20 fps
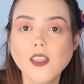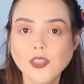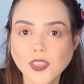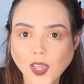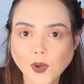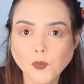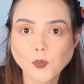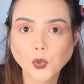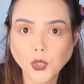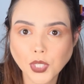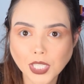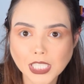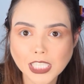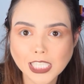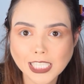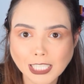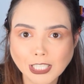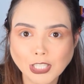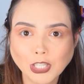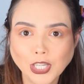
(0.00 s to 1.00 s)
then we'll
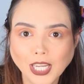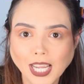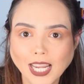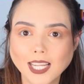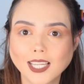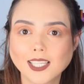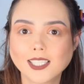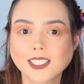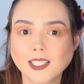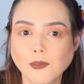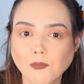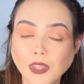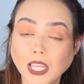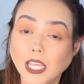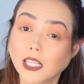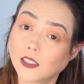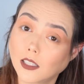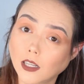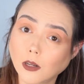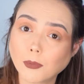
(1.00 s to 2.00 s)
consider getting
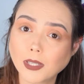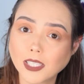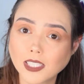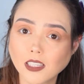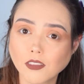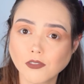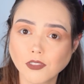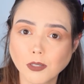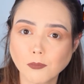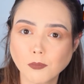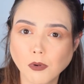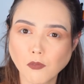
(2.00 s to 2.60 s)
something a little bit different.